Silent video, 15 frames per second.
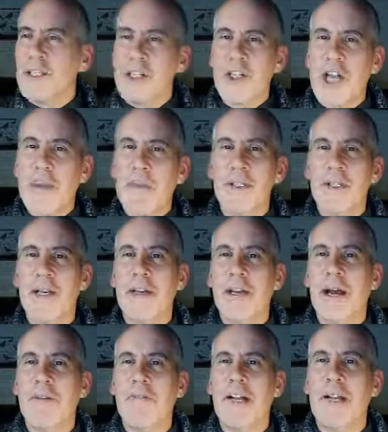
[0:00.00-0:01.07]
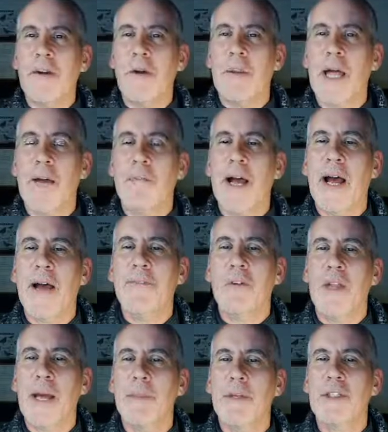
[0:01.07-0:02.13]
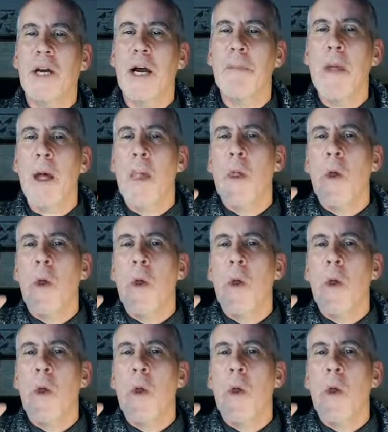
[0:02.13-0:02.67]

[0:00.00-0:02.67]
it's a shame because I haven't really got that. I haven't got that much time